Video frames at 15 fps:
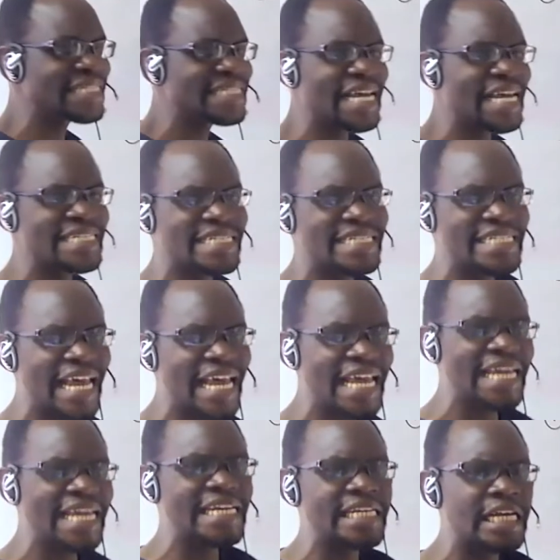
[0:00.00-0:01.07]

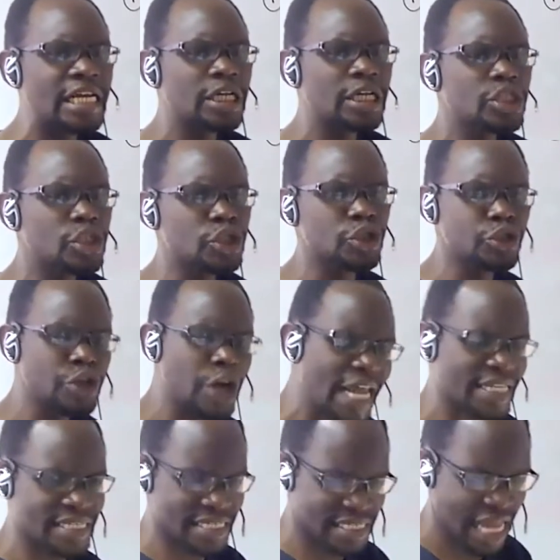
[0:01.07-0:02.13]
sustained
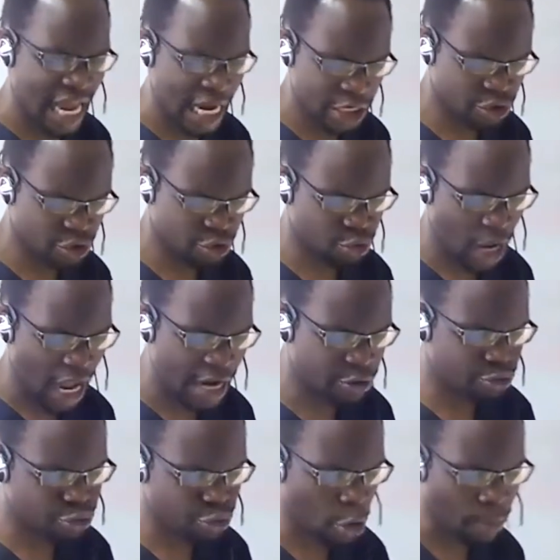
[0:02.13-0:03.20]
stress and
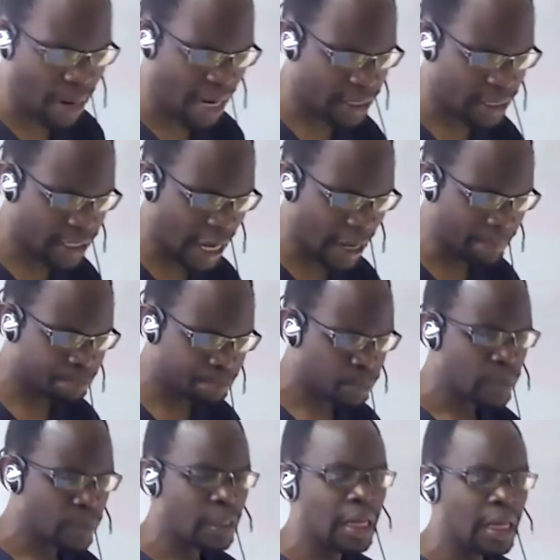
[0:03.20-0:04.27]
trauma. Yeah,
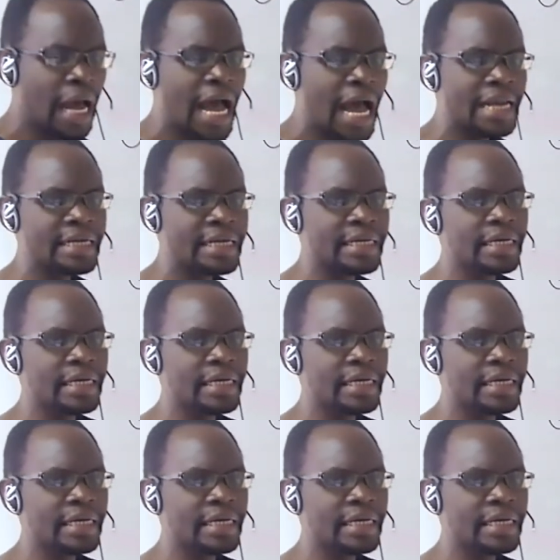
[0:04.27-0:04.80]
and